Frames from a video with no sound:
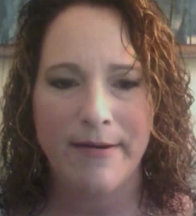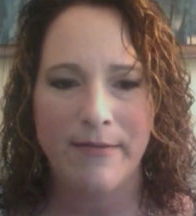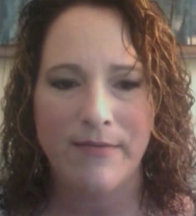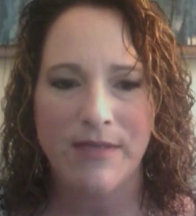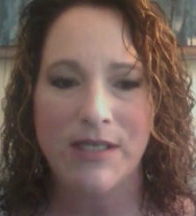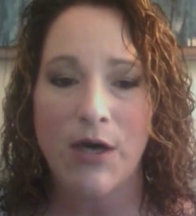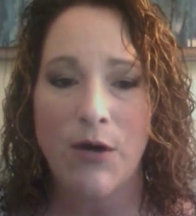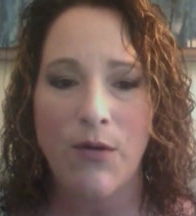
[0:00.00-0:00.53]

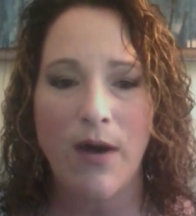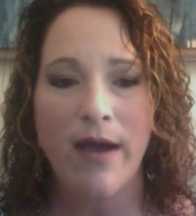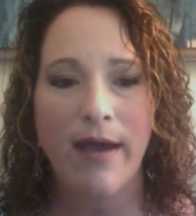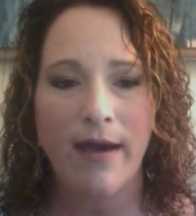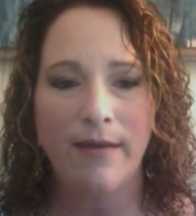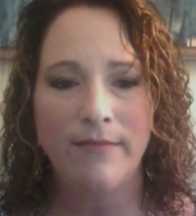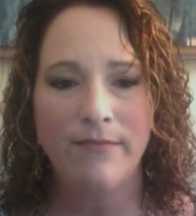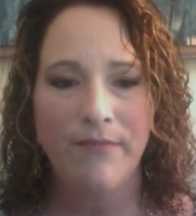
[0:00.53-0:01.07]
So
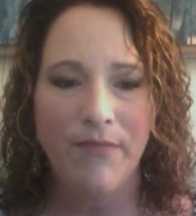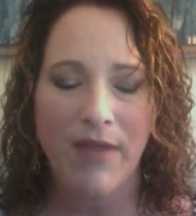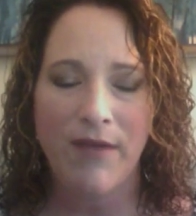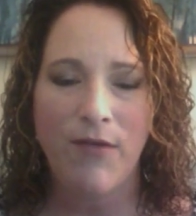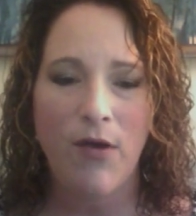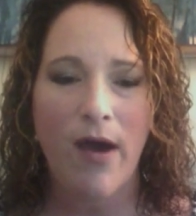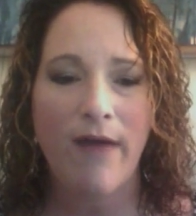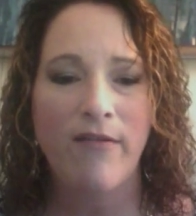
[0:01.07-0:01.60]
again, if
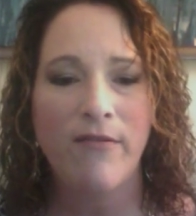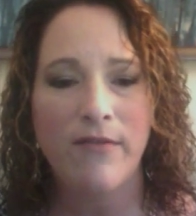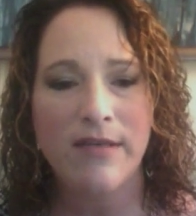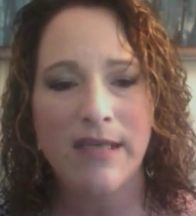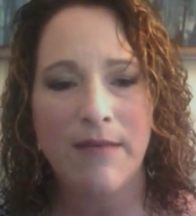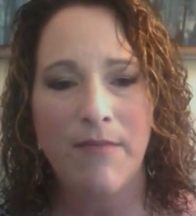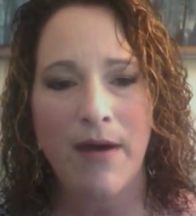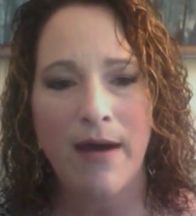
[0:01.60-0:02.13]
you haven't
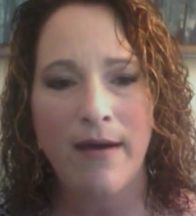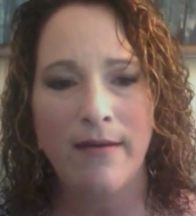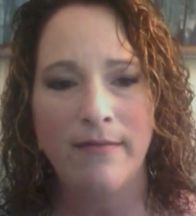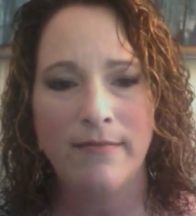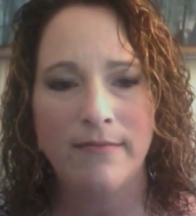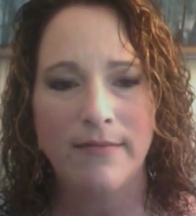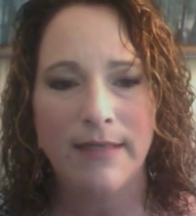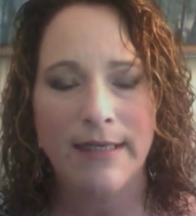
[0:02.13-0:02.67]
visited my
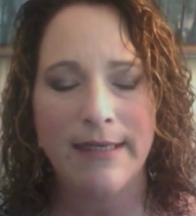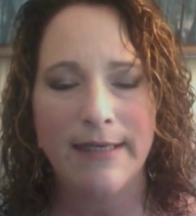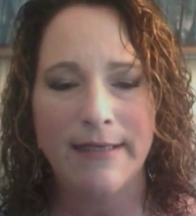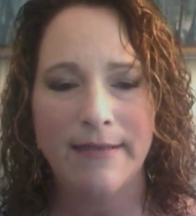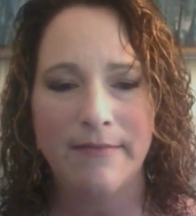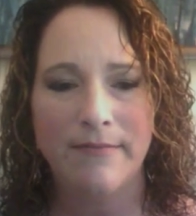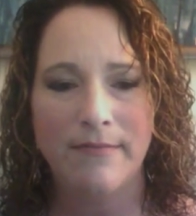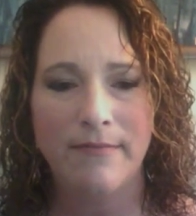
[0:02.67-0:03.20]

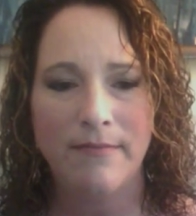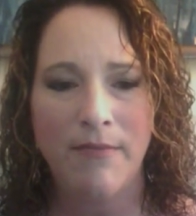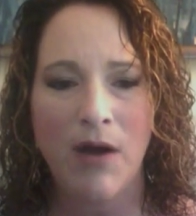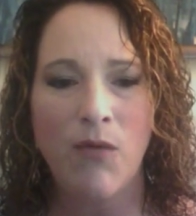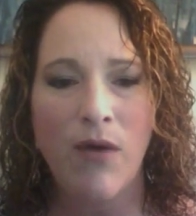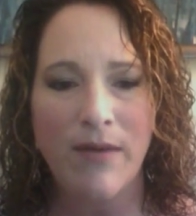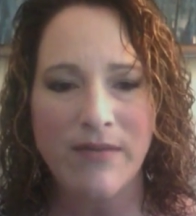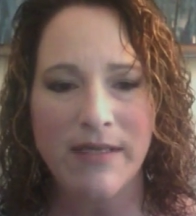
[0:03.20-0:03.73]

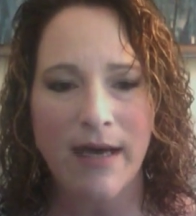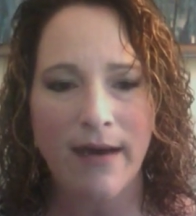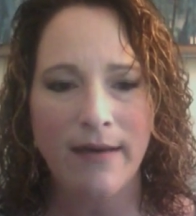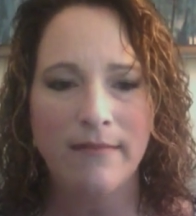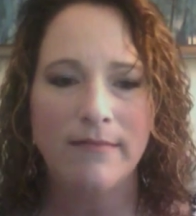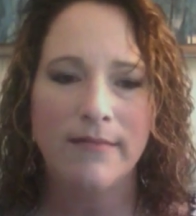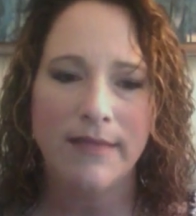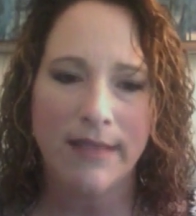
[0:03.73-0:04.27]
website,
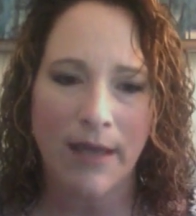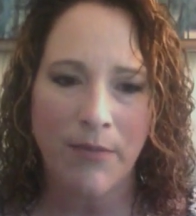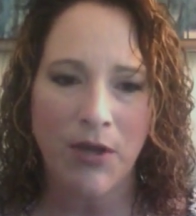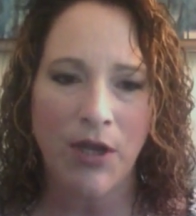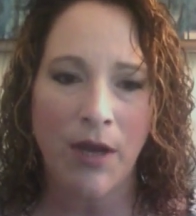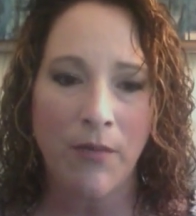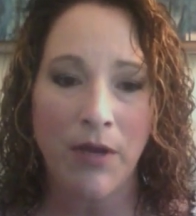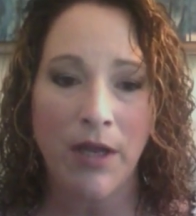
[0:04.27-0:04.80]

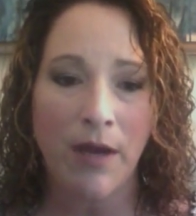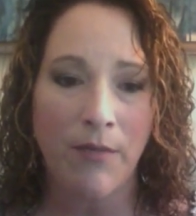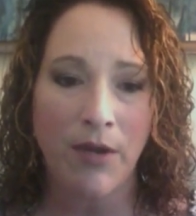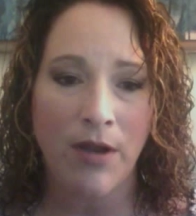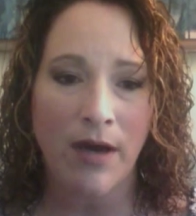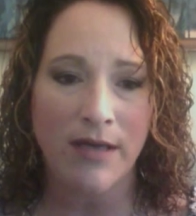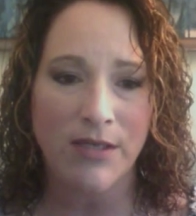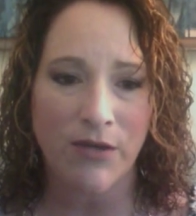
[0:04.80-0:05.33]

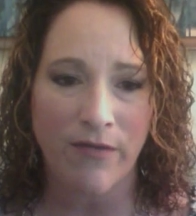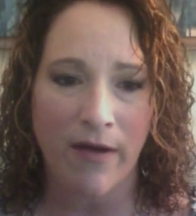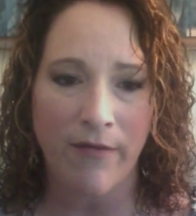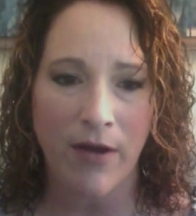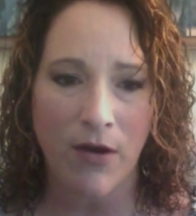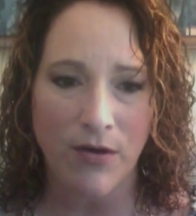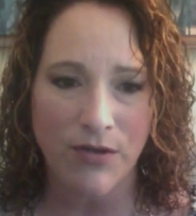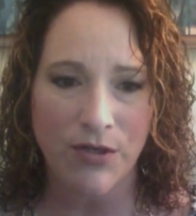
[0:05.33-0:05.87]

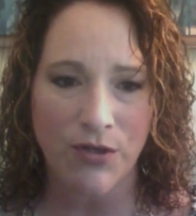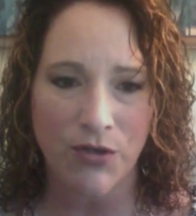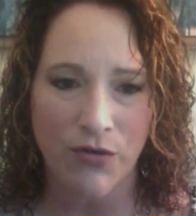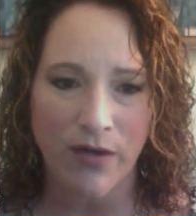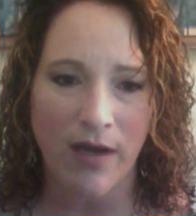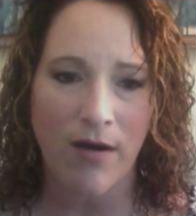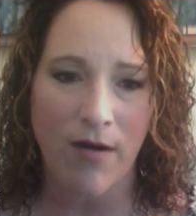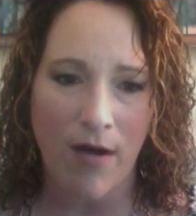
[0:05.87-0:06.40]

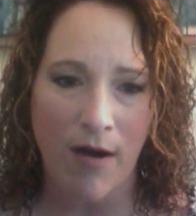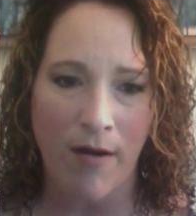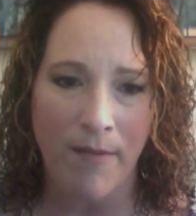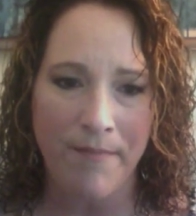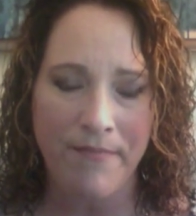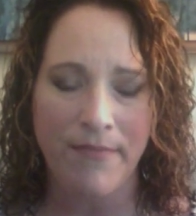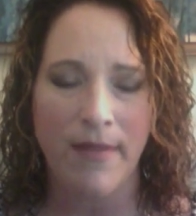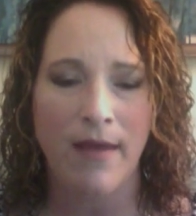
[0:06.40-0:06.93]

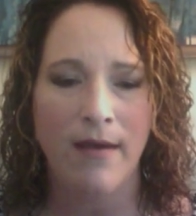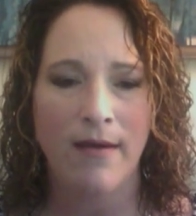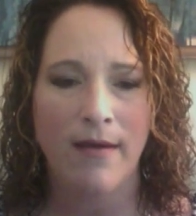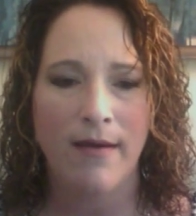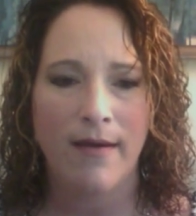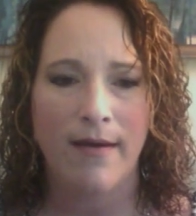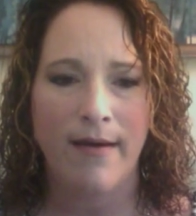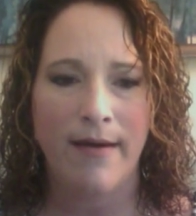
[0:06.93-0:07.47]
www.survivingheartsurgery.com.
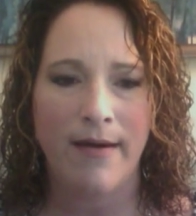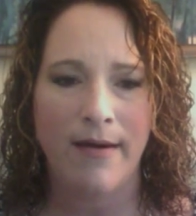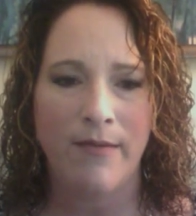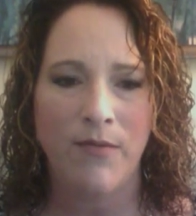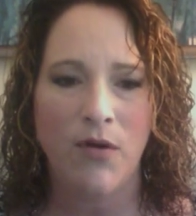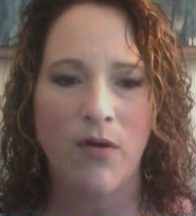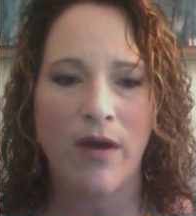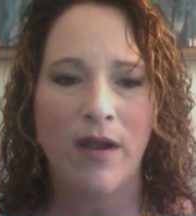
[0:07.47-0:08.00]

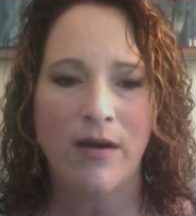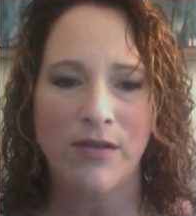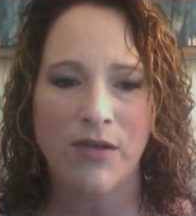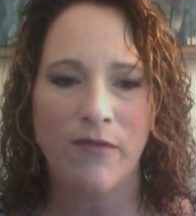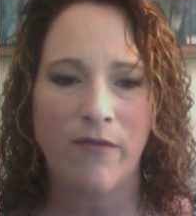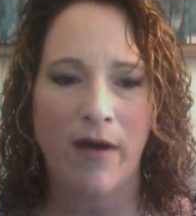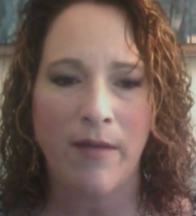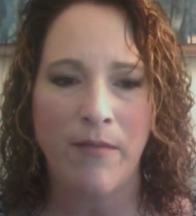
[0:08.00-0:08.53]
You can
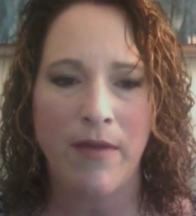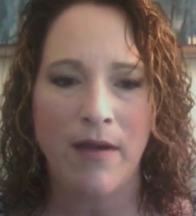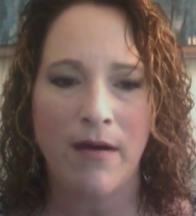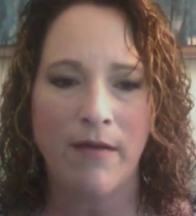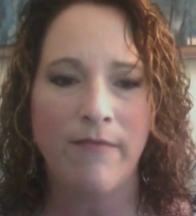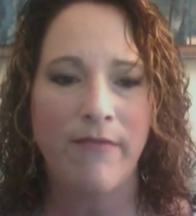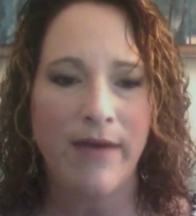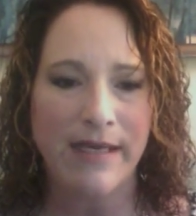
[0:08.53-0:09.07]
also find me
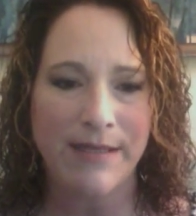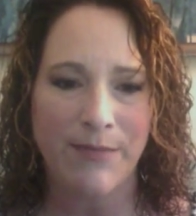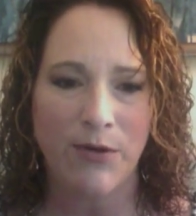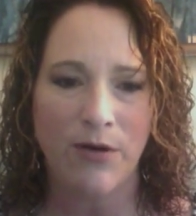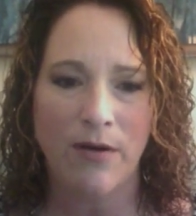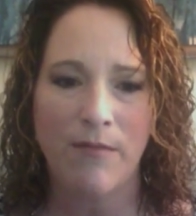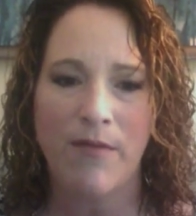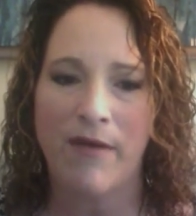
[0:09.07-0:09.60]
on
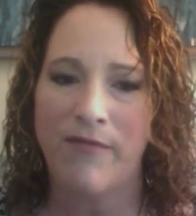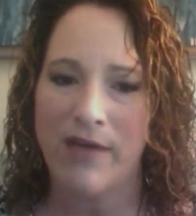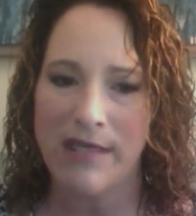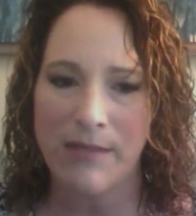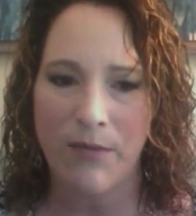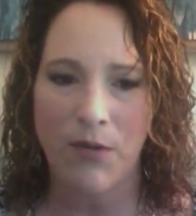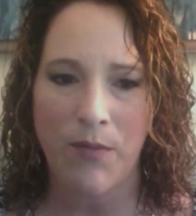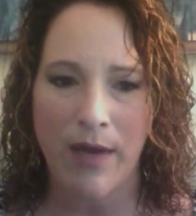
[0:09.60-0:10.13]
Facebook. My
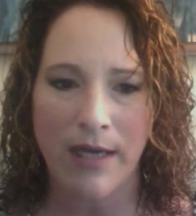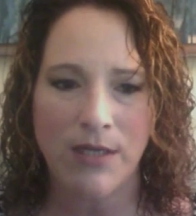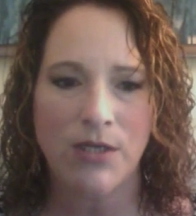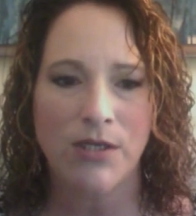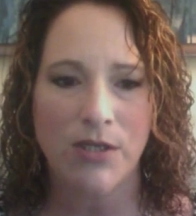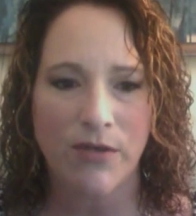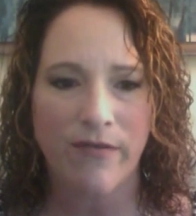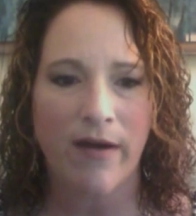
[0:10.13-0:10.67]
Facebook page
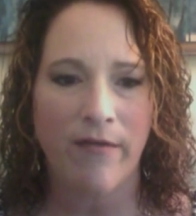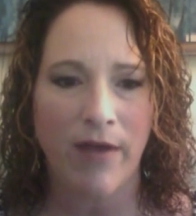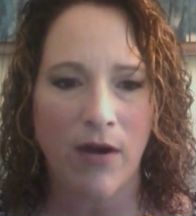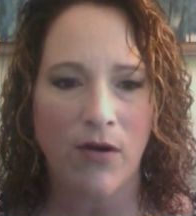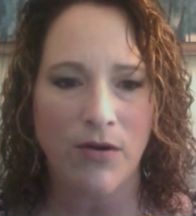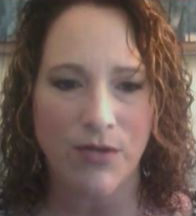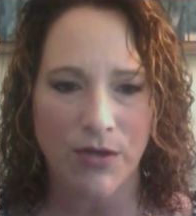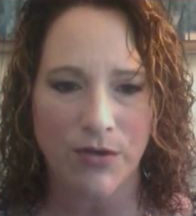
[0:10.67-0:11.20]
is Surviving
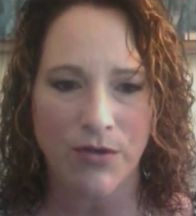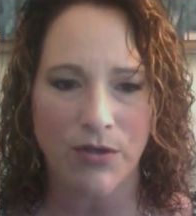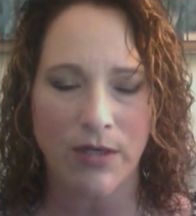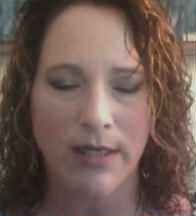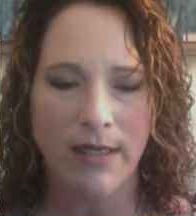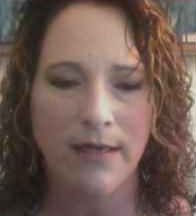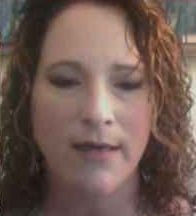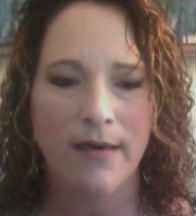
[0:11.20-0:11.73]
Heart Surgery.